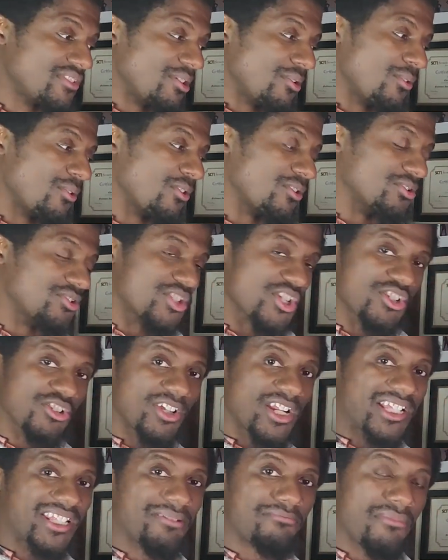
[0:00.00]
or just
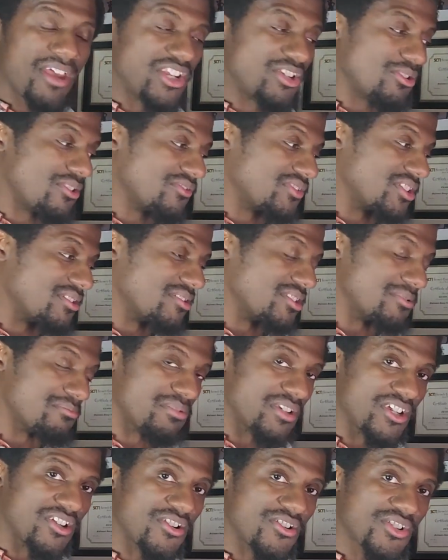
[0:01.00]
look at the menu of the
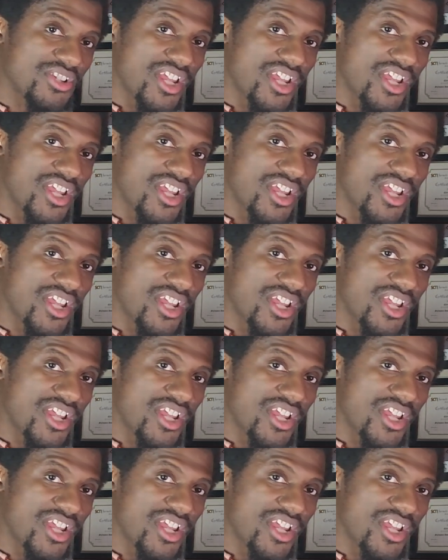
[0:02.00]
beers,